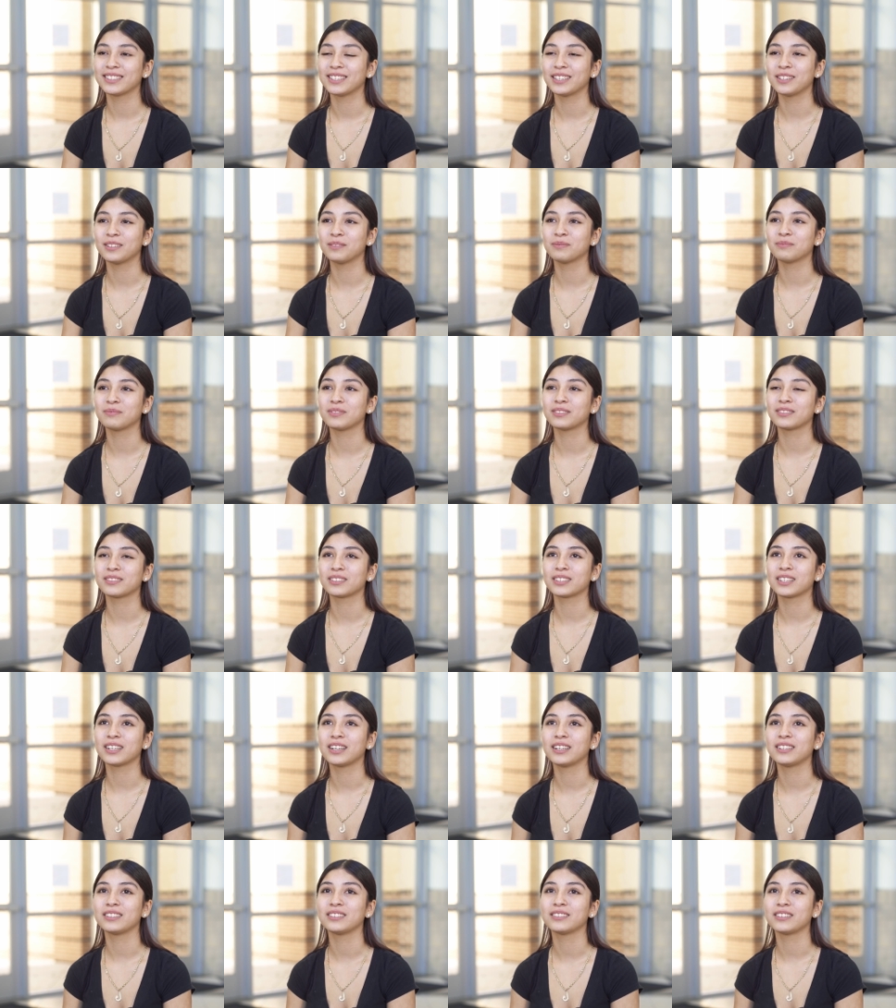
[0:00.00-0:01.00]
I'm
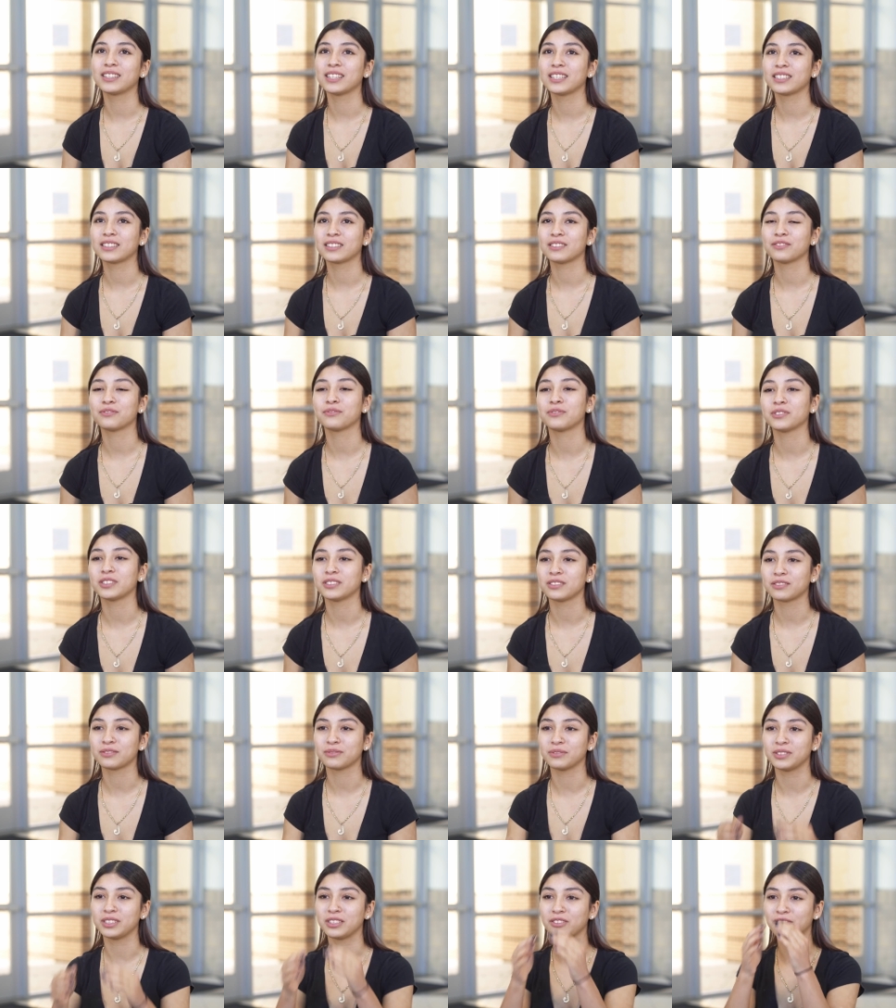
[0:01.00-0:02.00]
kind of like the
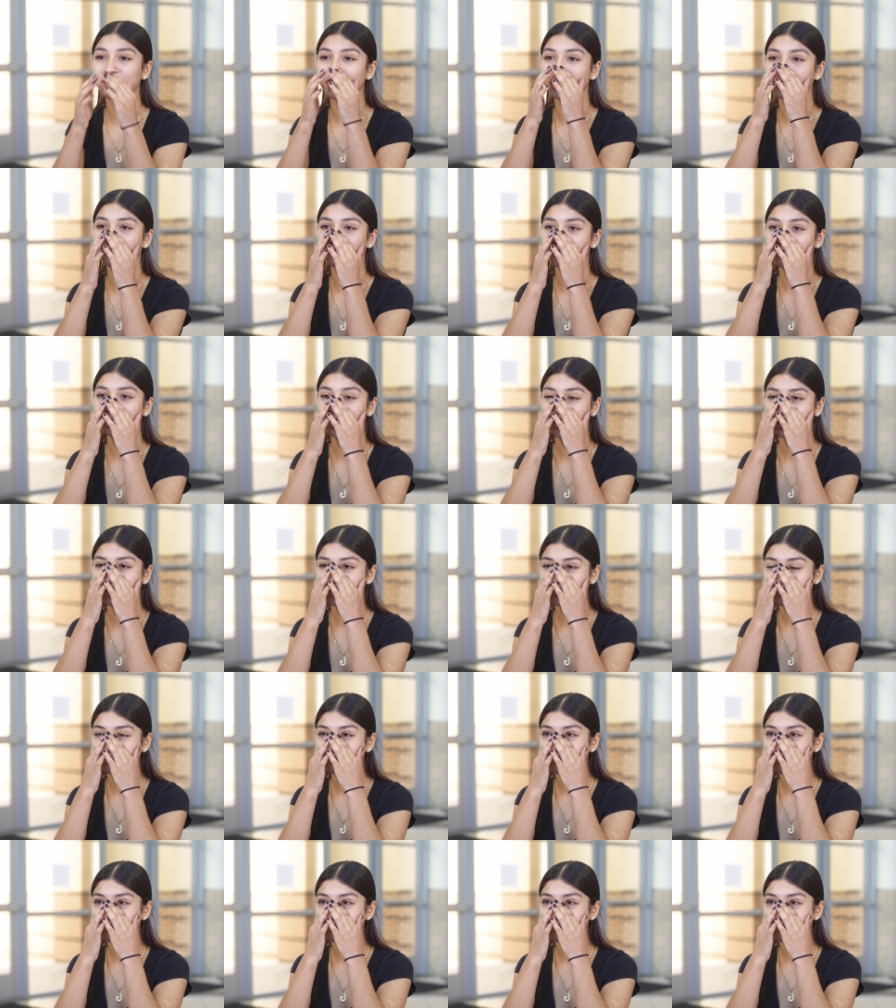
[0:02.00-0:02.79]
first one to graduate.